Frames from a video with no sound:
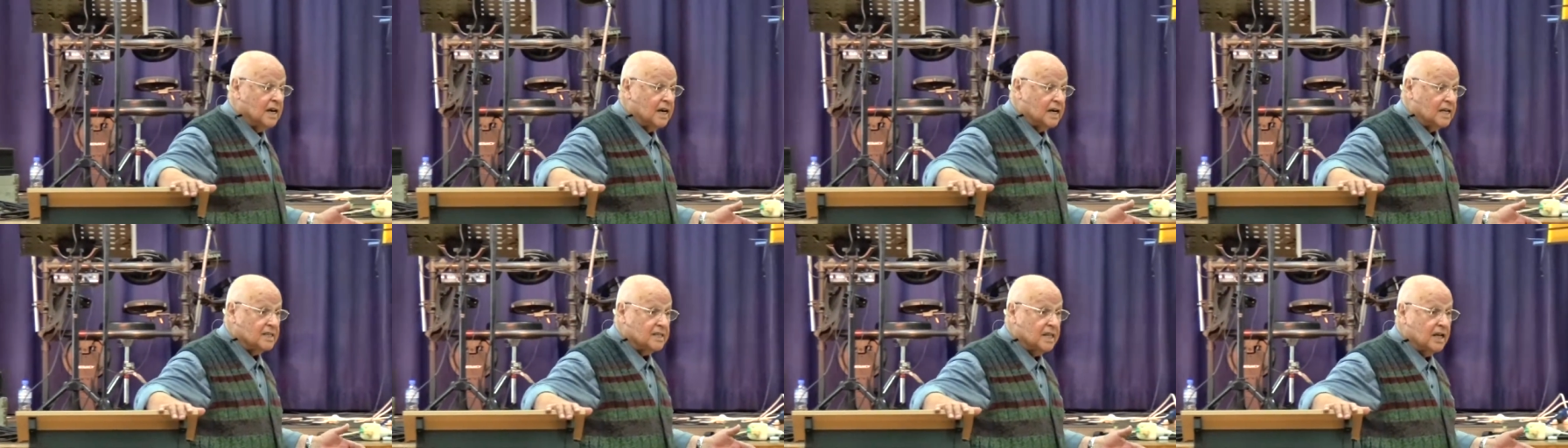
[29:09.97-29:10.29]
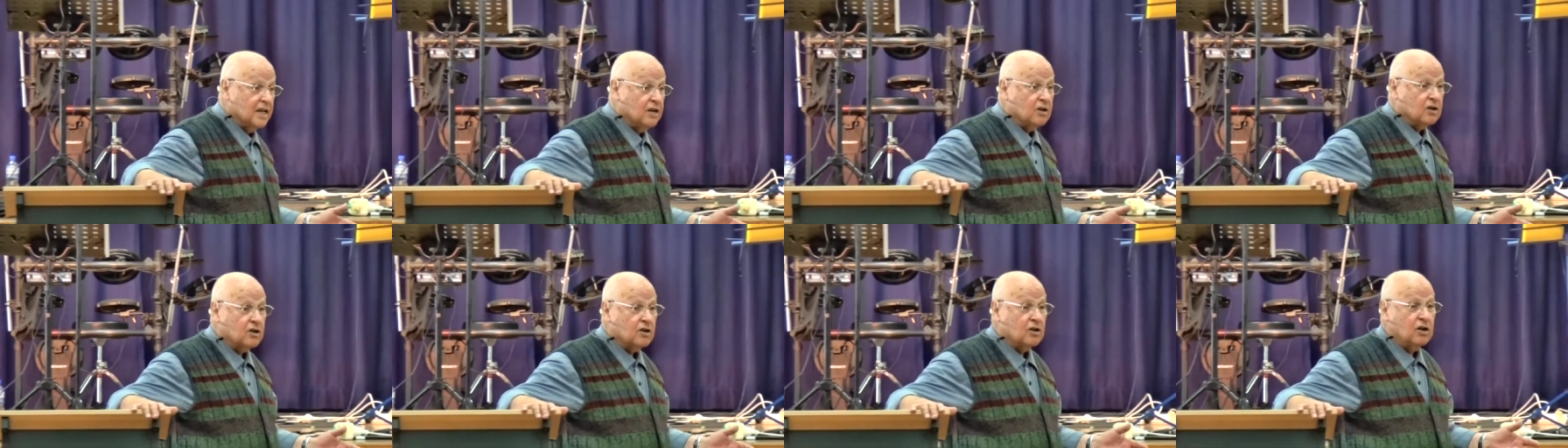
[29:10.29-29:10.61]
at
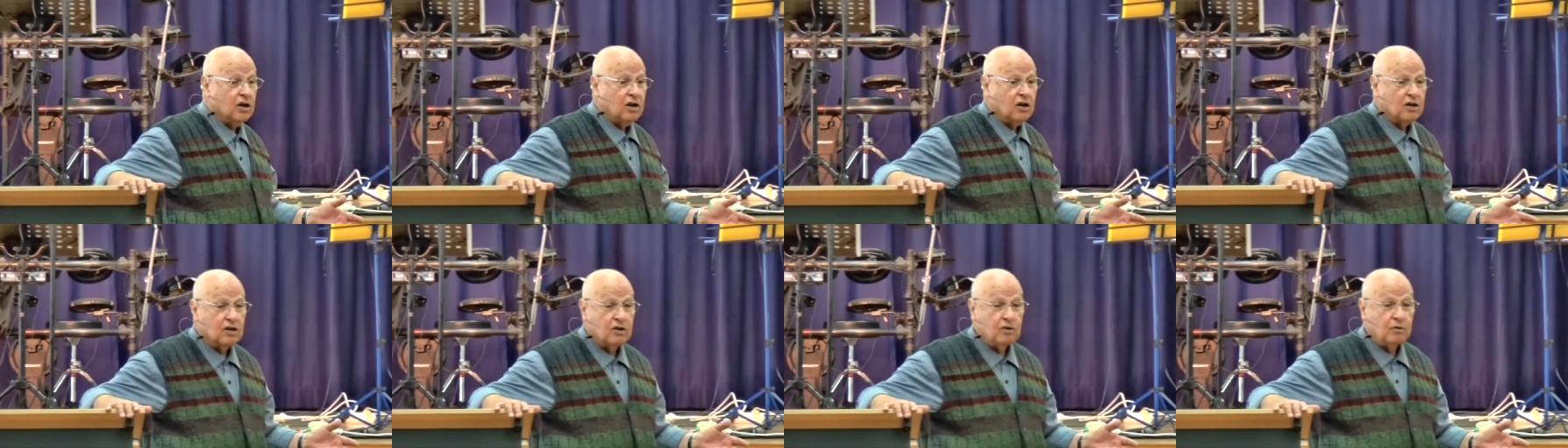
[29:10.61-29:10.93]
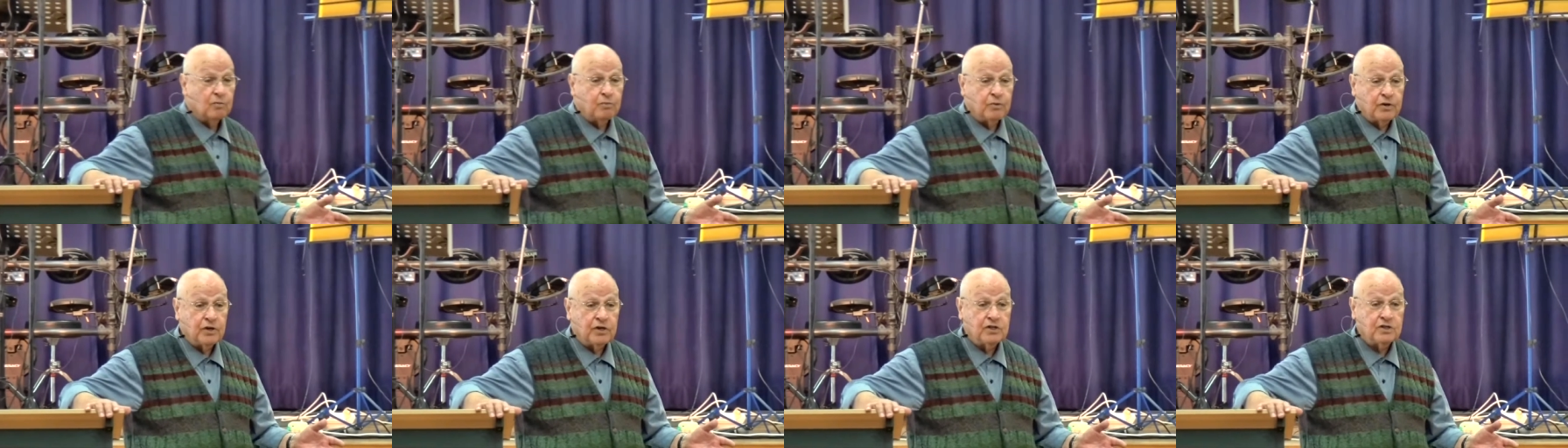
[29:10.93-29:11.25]
10 o'clock
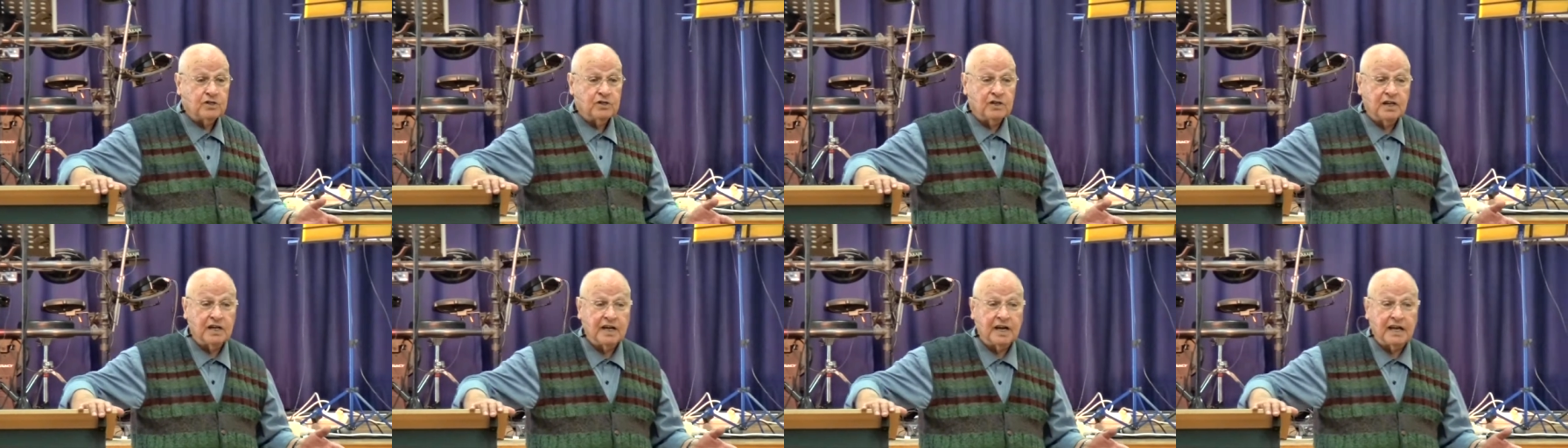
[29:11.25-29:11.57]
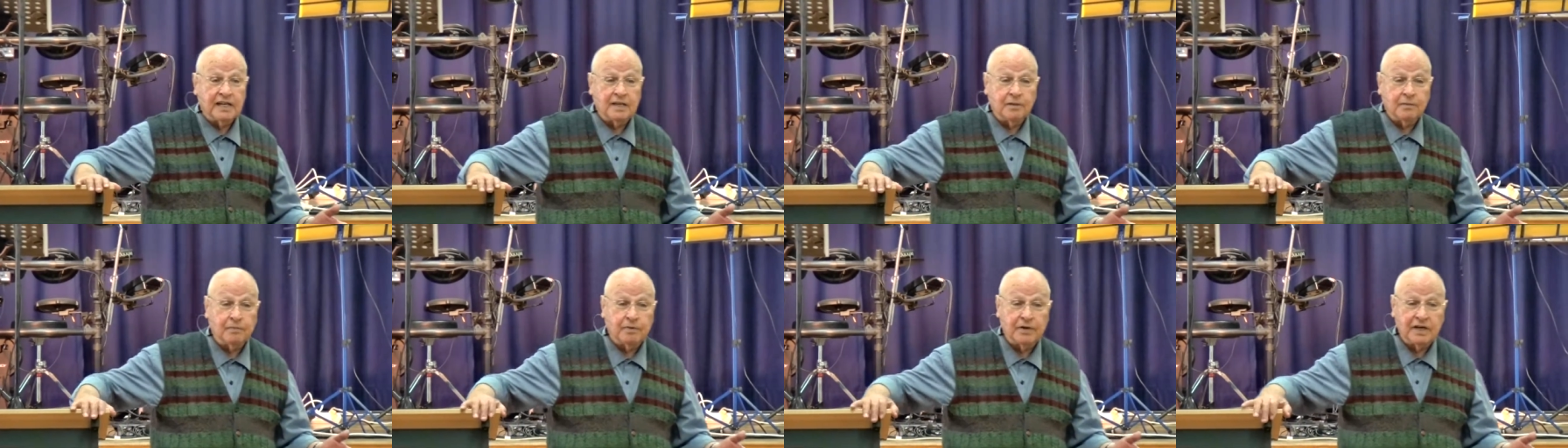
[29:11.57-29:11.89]
you preach in
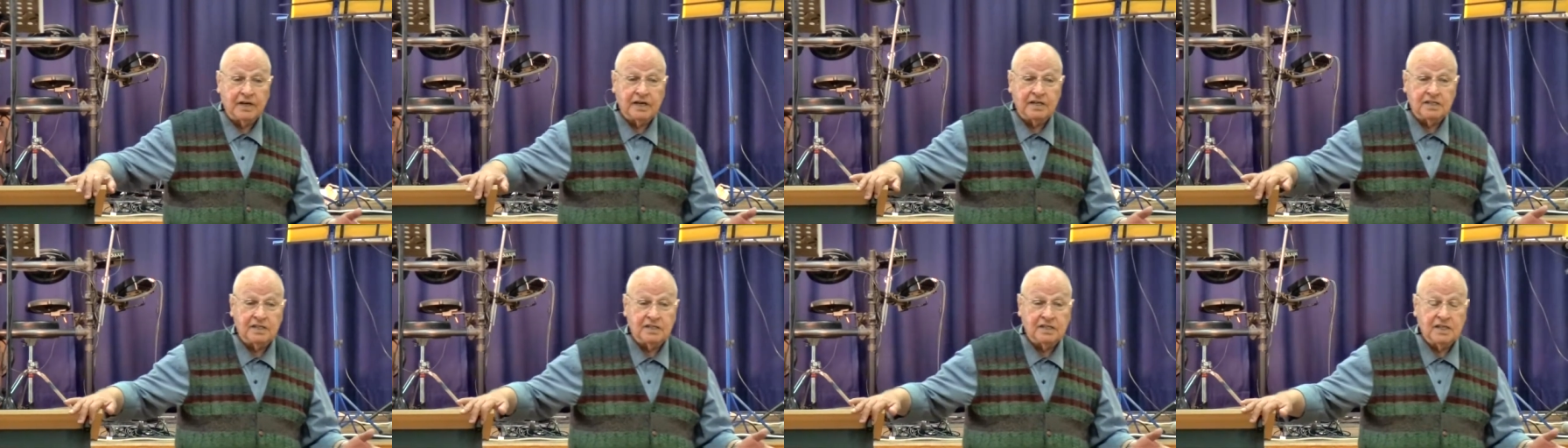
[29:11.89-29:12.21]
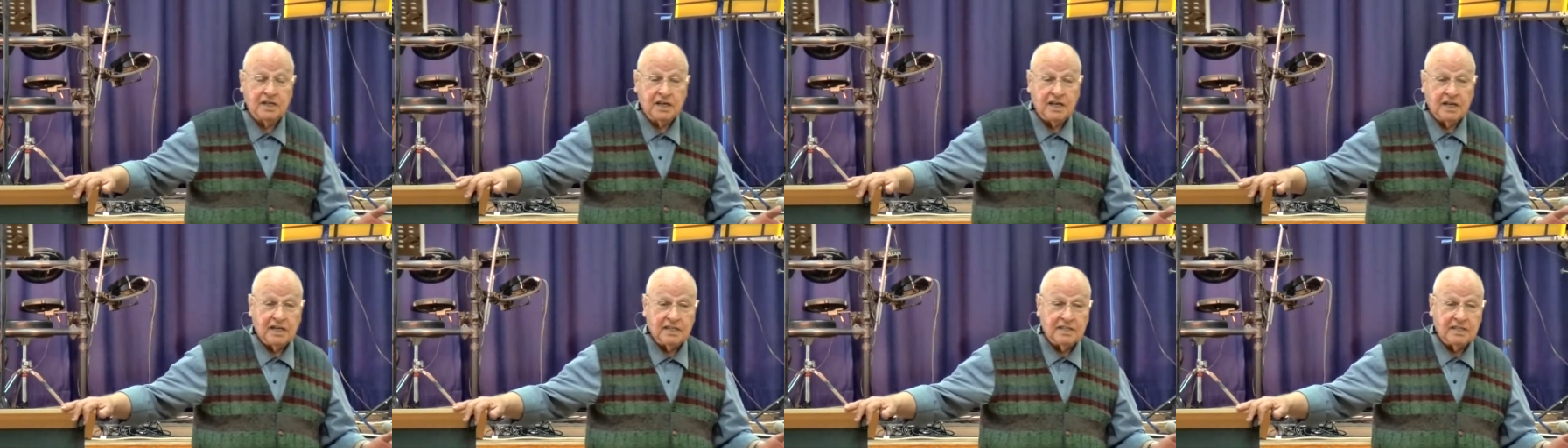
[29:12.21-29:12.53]
another place,